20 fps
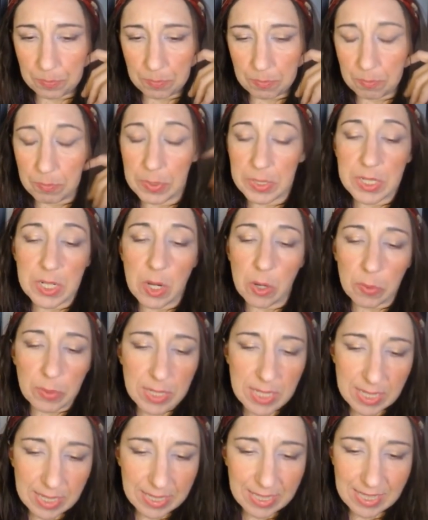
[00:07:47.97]
But no,
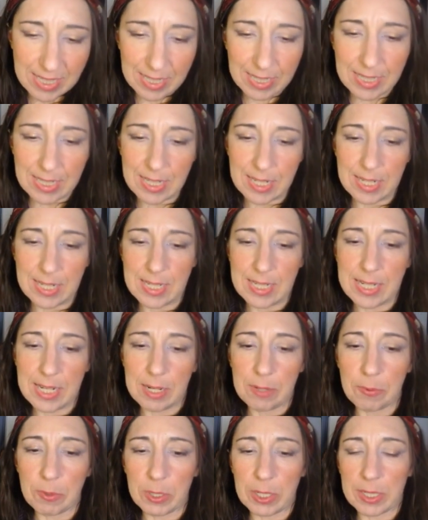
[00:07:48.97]

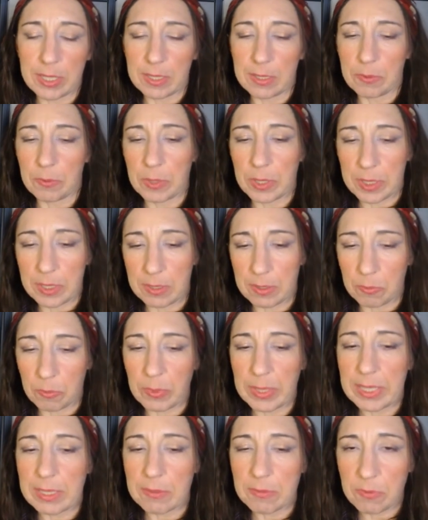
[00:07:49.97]
instead we're gonna
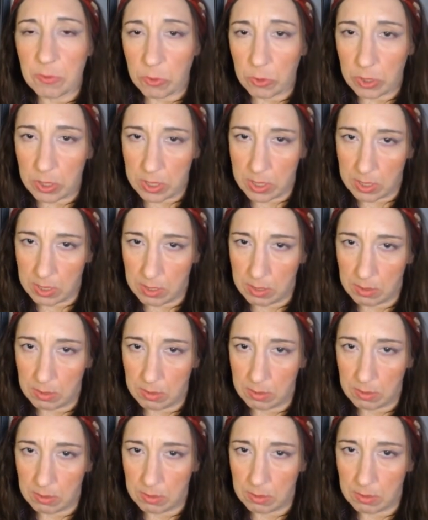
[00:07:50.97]
reinforce
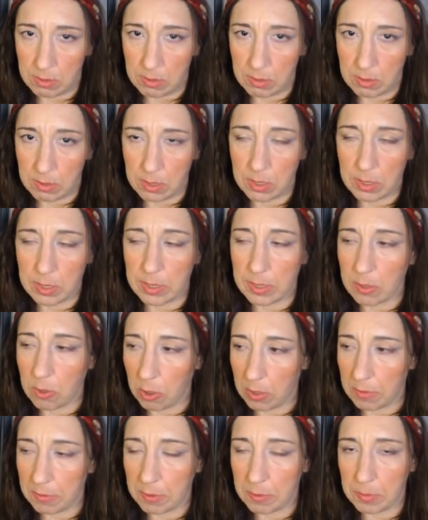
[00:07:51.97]
to the
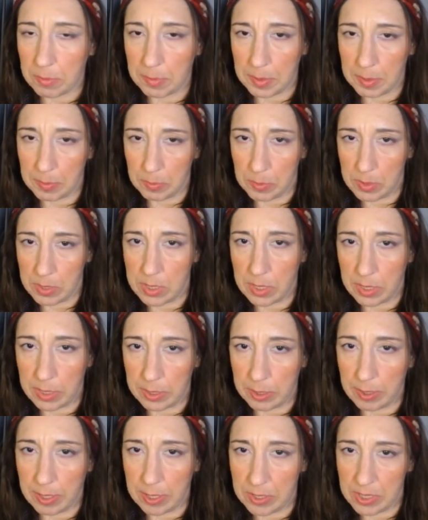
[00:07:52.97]
agoraphobic people stuck in
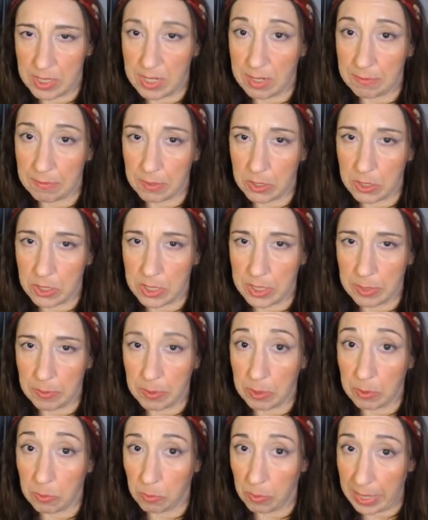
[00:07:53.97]
their house not functioning
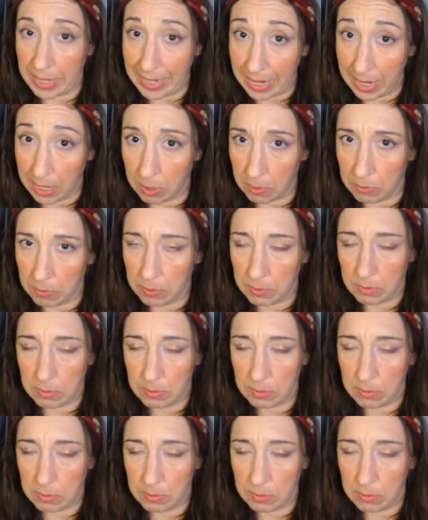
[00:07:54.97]
well right now